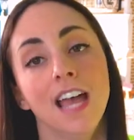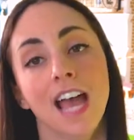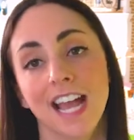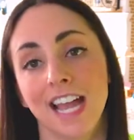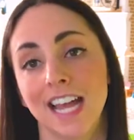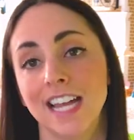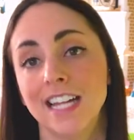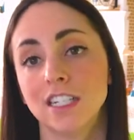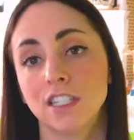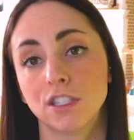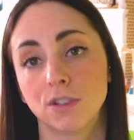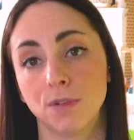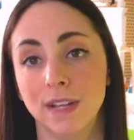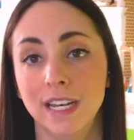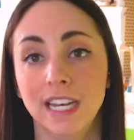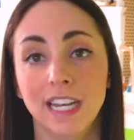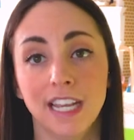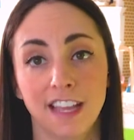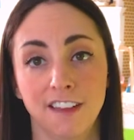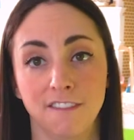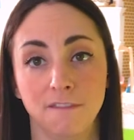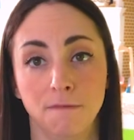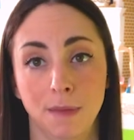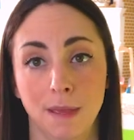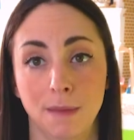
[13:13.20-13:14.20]
again, it's going to
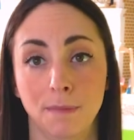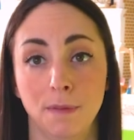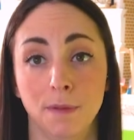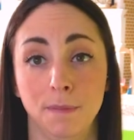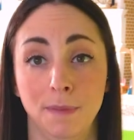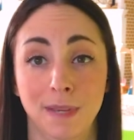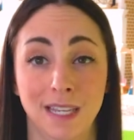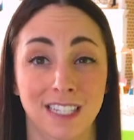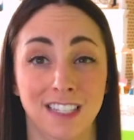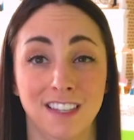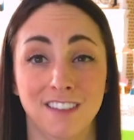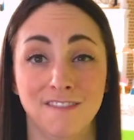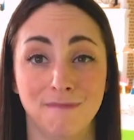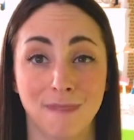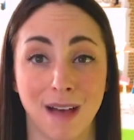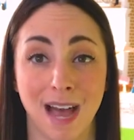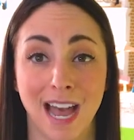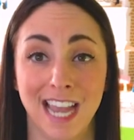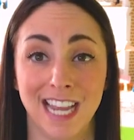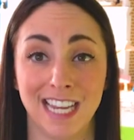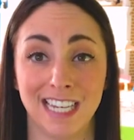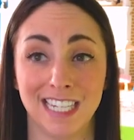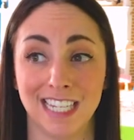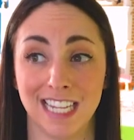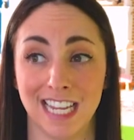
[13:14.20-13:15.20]
give people peace of
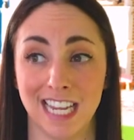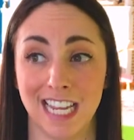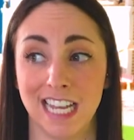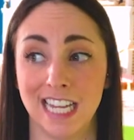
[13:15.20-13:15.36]
mind,